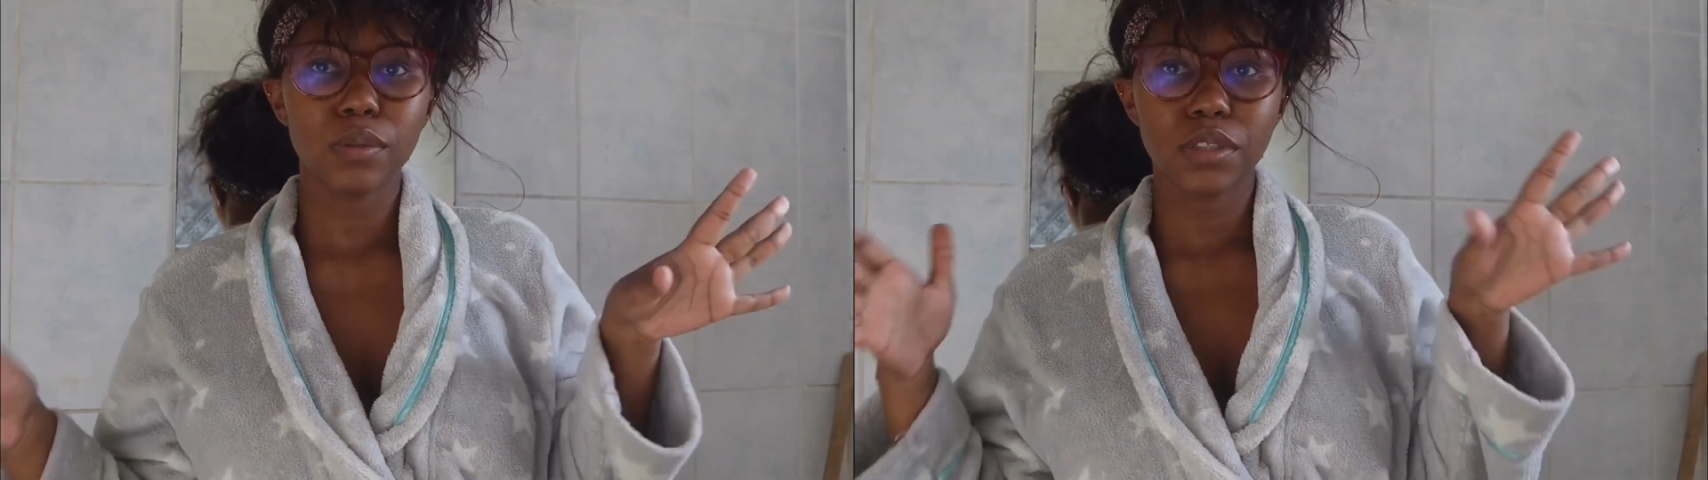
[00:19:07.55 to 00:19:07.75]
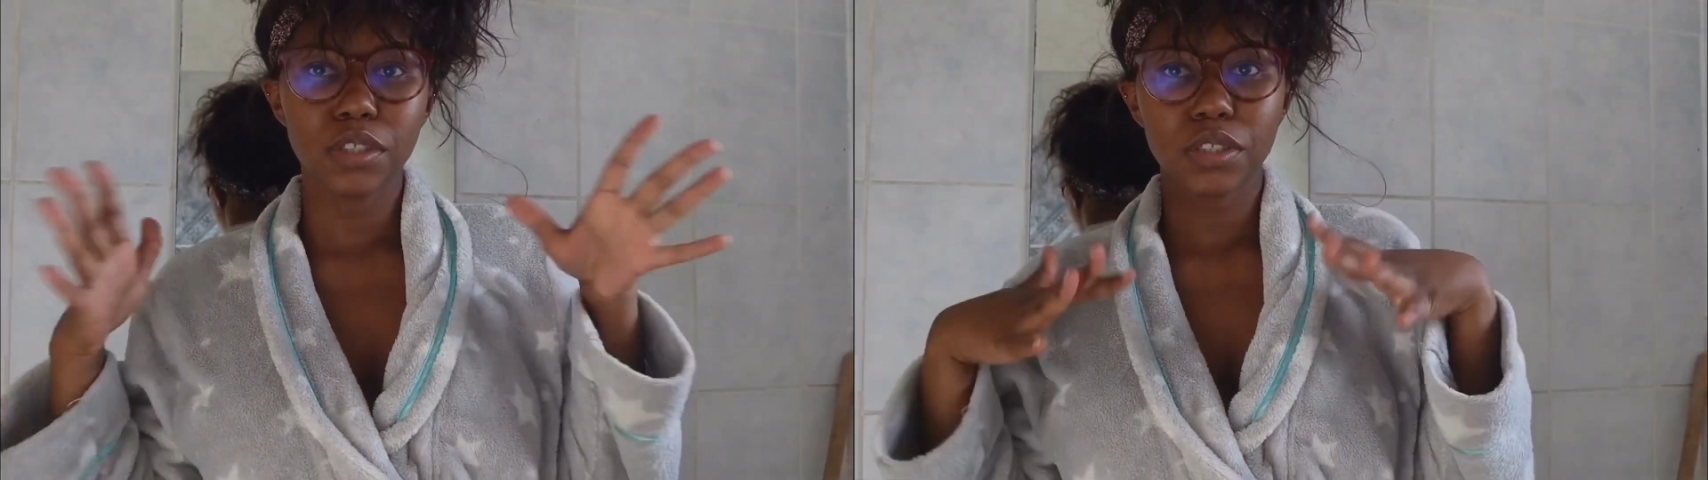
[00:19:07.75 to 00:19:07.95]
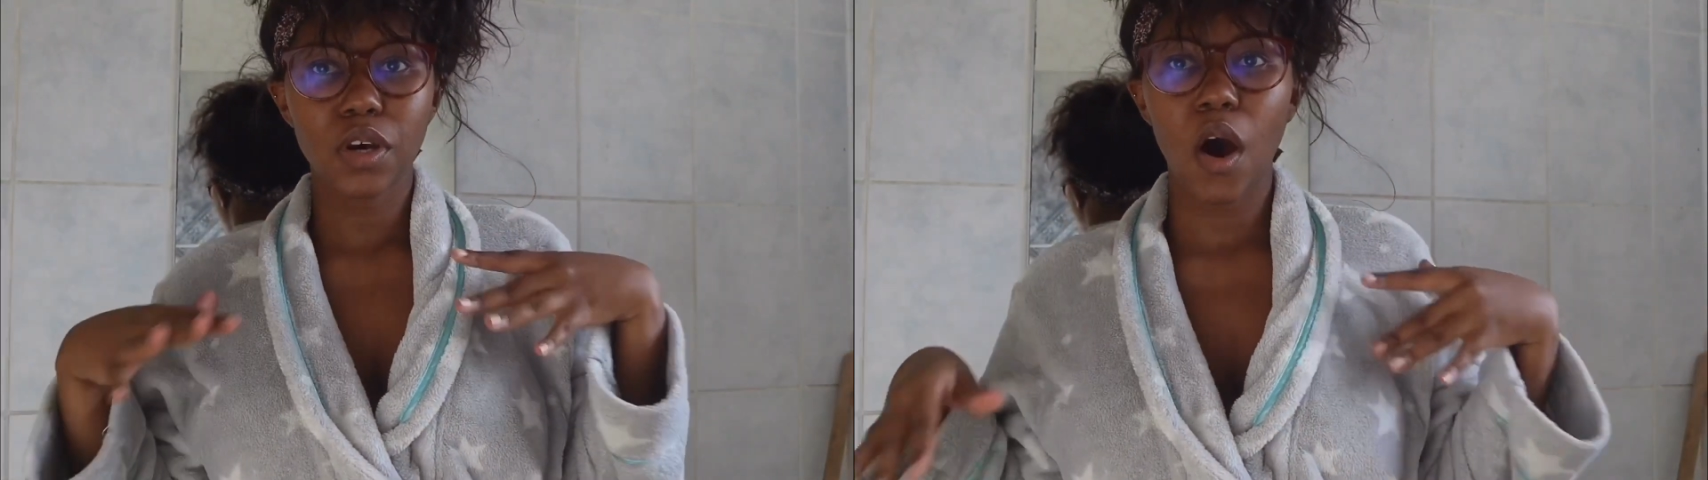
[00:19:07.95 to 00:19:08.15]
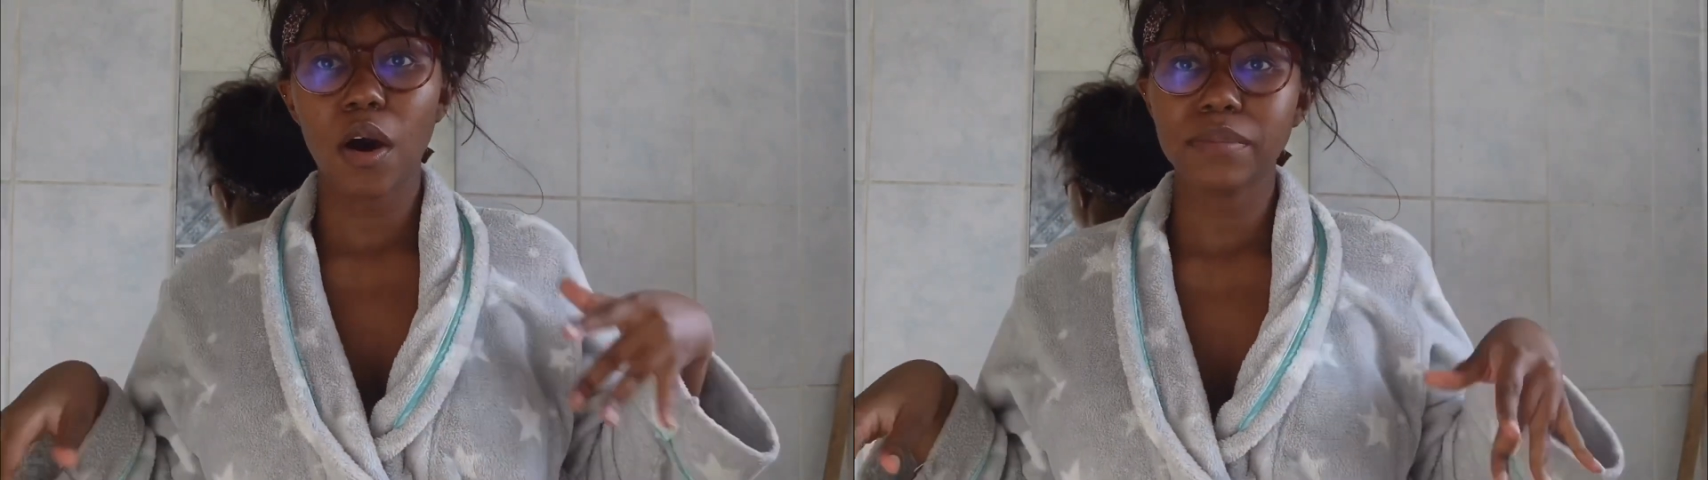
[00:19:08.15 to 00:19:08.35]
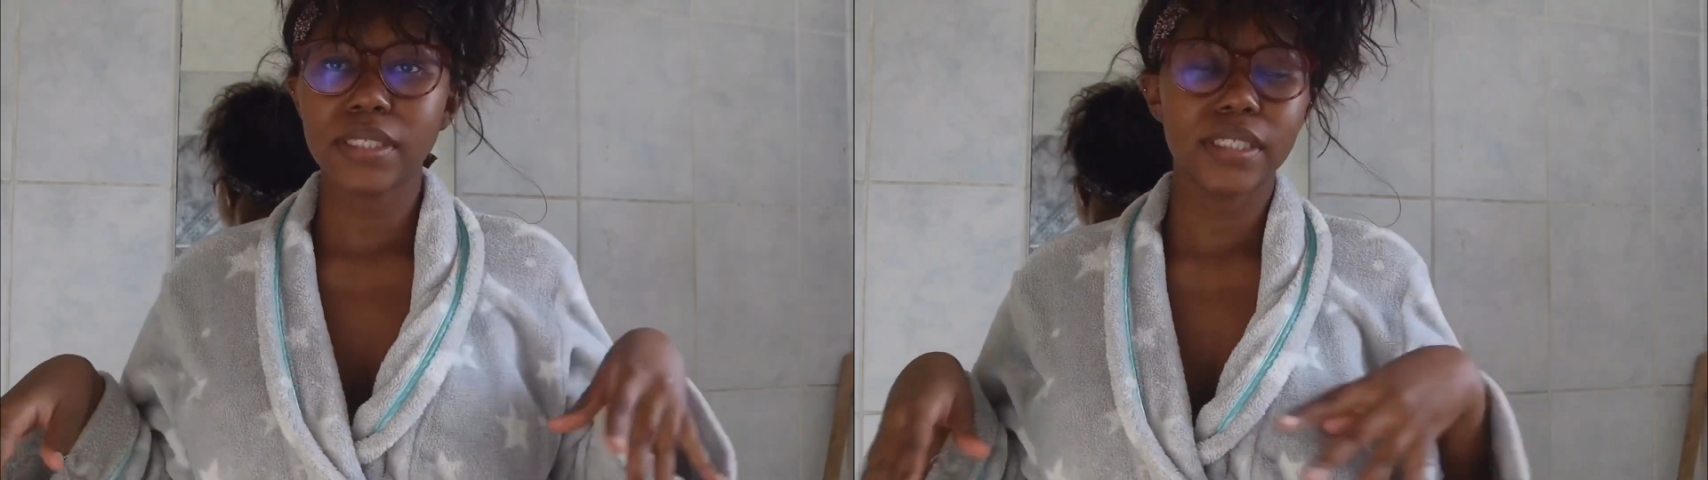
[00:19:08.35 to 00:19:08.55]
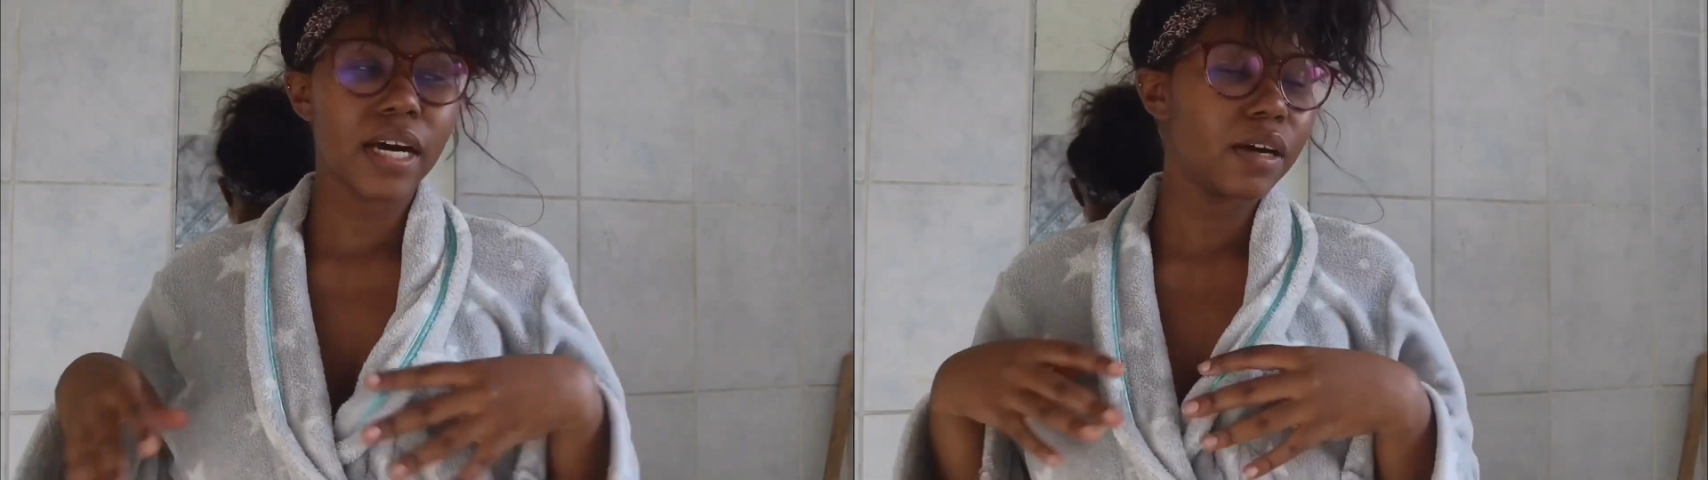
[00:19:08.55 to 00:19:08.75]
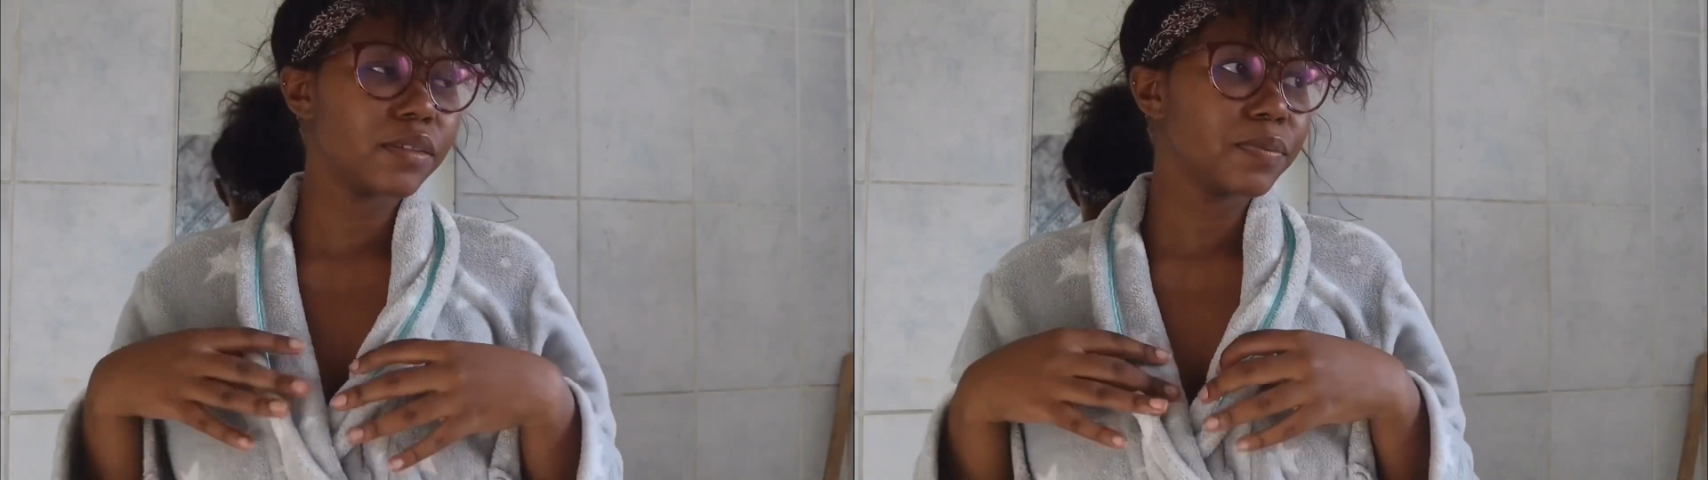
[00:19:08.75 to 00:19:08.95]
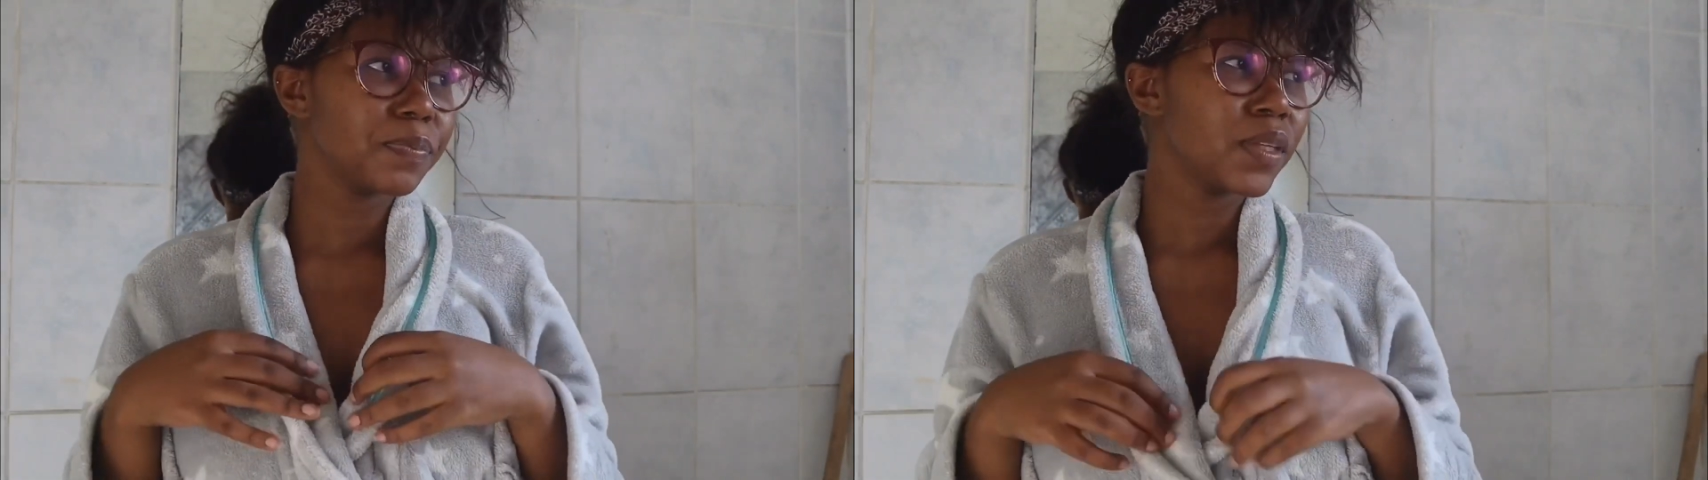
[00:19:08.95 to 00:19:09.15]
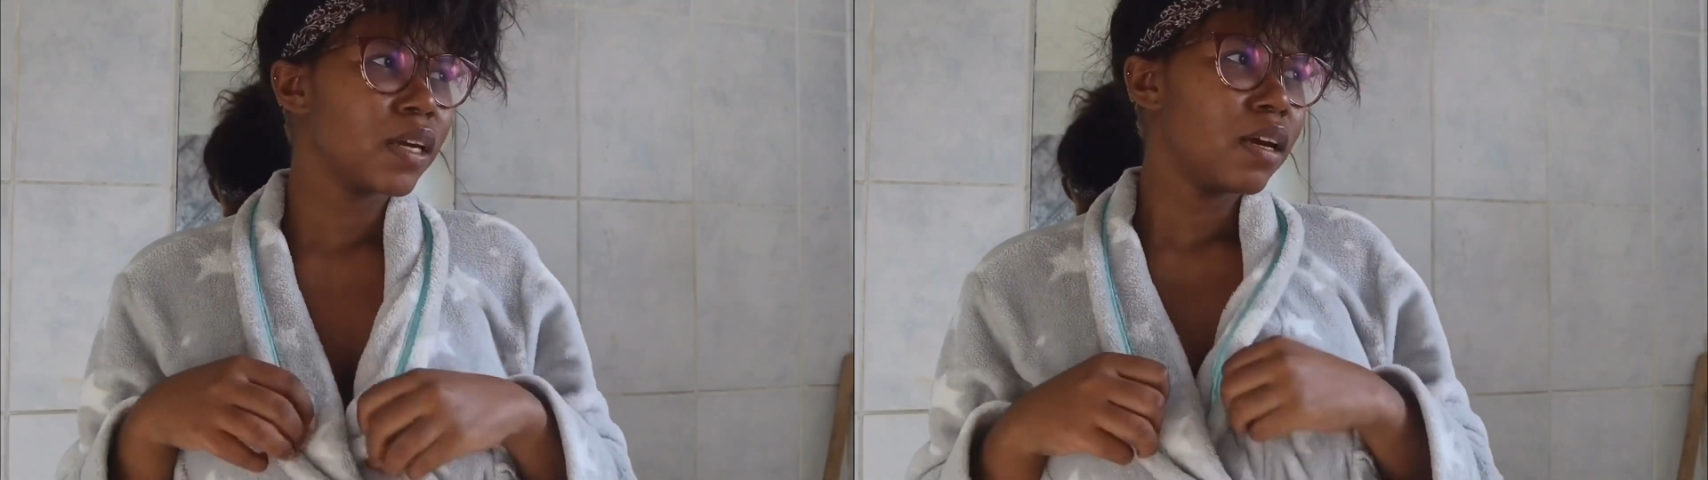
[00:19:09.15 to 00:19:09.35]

to just calm me down.